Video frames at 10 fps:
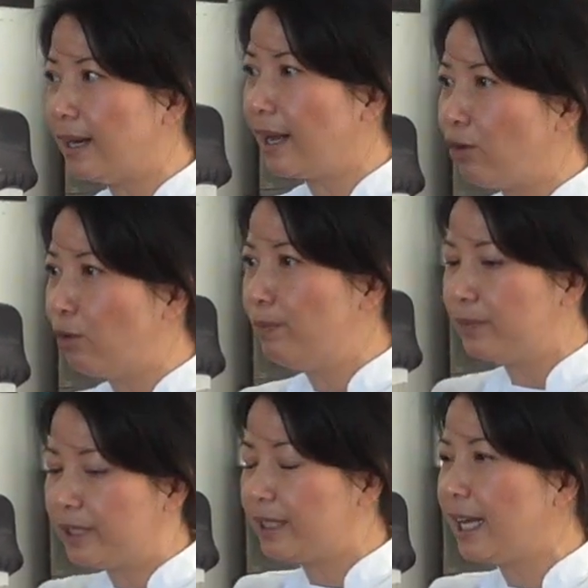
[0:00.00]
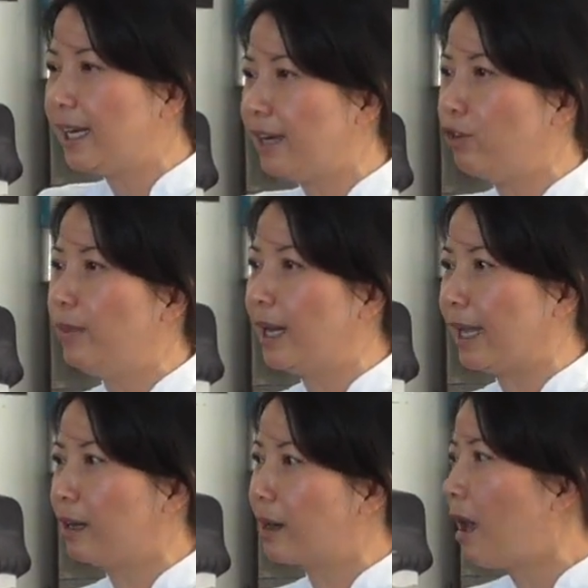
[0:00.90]
it will sit and it will be
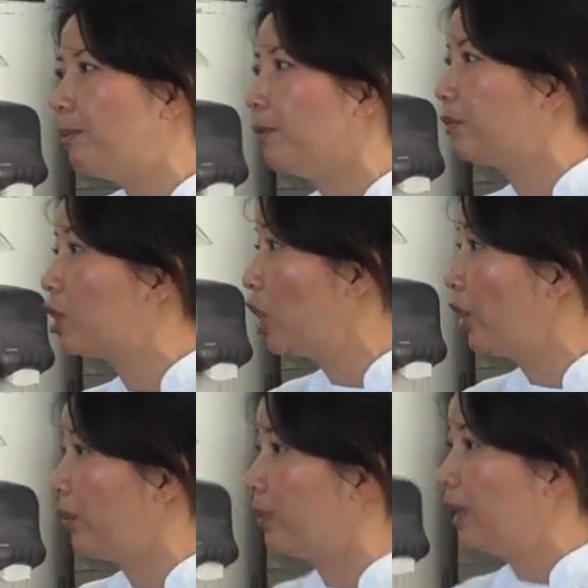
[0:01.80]
like a blob of glue.